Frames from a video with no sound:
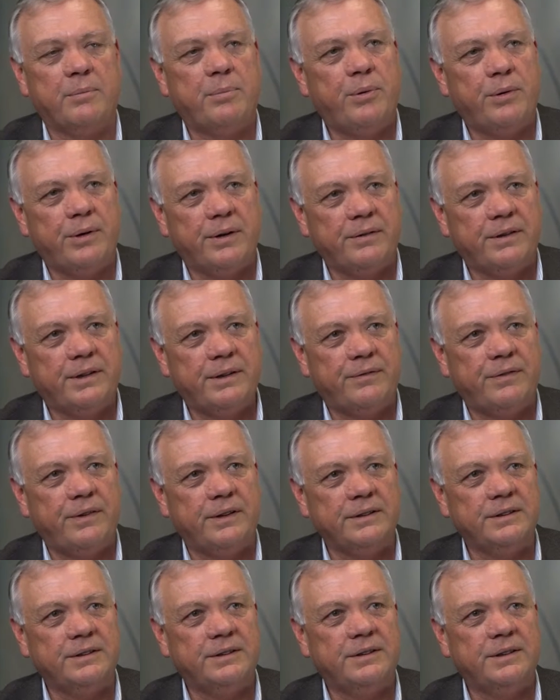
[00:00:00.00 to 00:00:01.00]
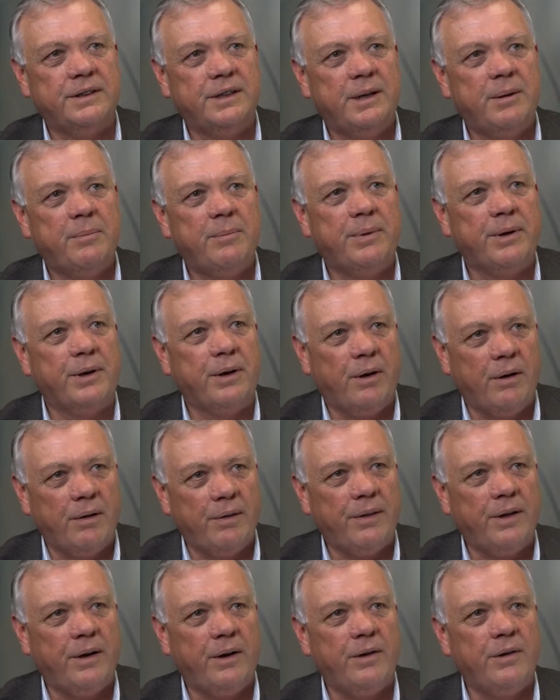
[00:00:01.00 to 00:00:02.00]
a point of difference
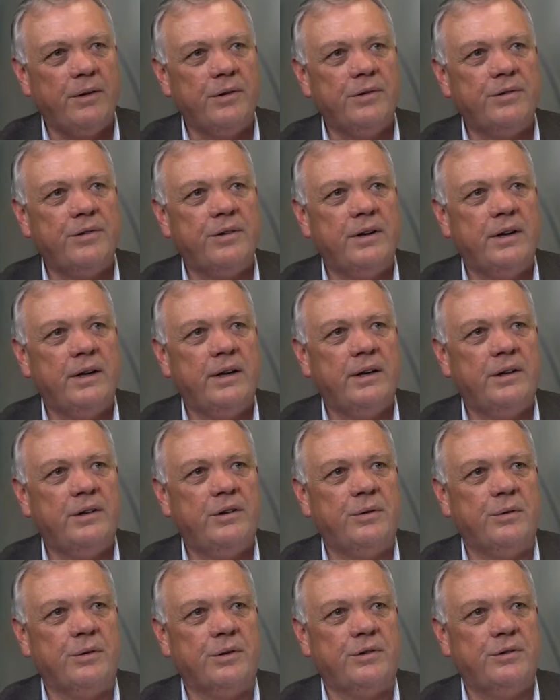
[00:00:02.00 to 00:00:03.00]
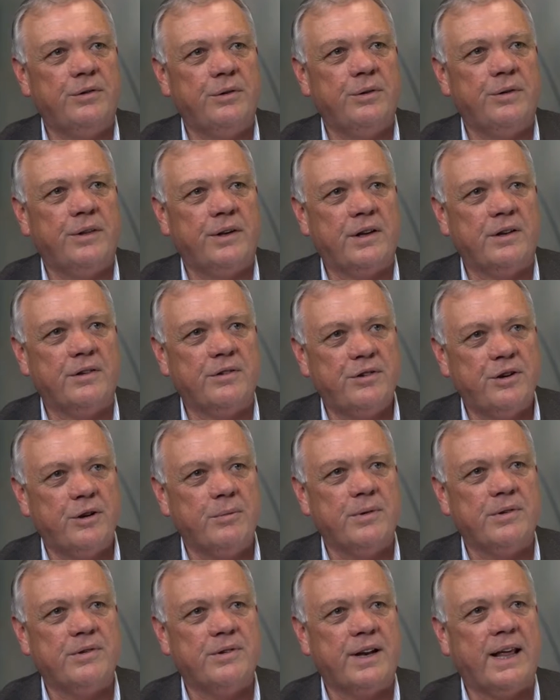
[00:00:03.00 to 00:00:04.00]
beyond those to assure the
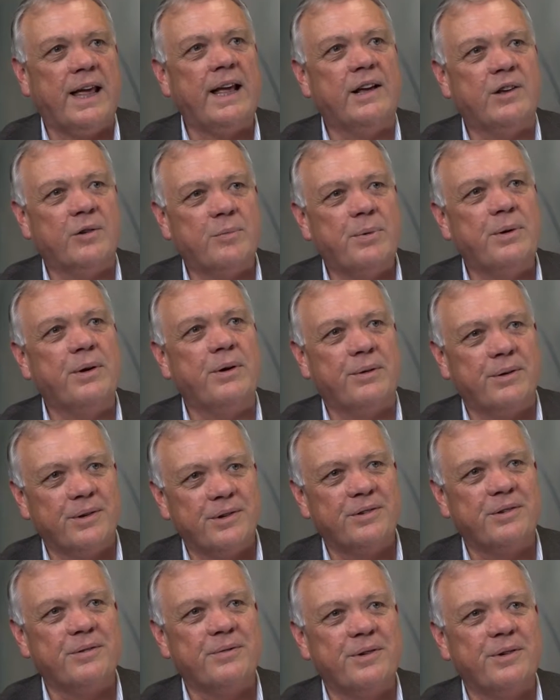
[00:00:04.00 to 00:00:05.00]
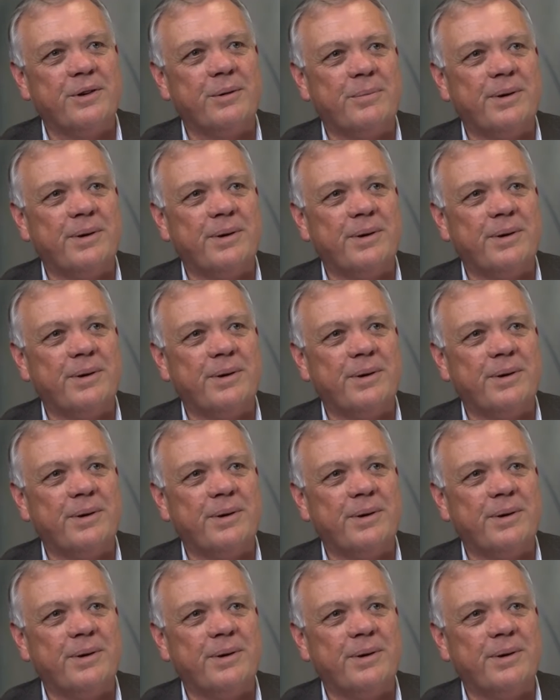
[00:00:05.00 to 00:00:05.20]
consumers that AngusPure is the very